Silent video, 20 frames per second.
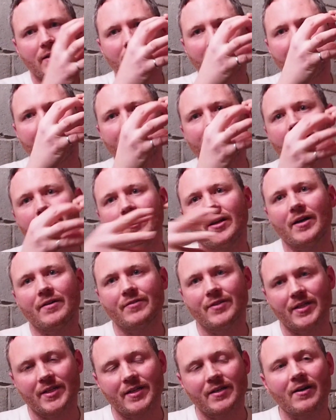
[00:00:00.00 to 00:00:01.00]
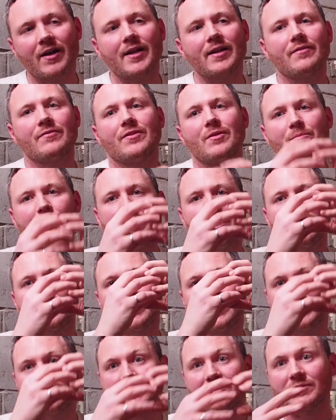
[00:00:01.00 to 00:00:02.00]
and then you have it the palate
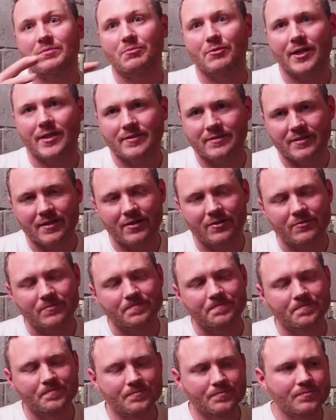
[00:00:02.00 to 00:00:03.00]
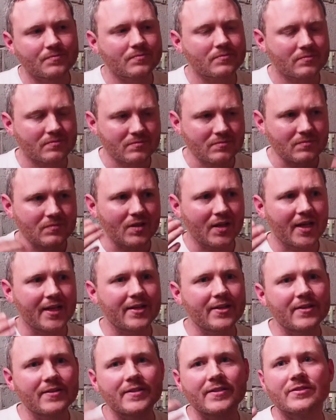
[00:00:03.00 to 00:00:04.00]
kind of spreads out, and
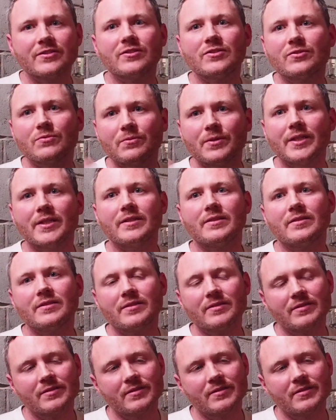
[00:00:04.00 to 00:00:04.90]
you get this sweet,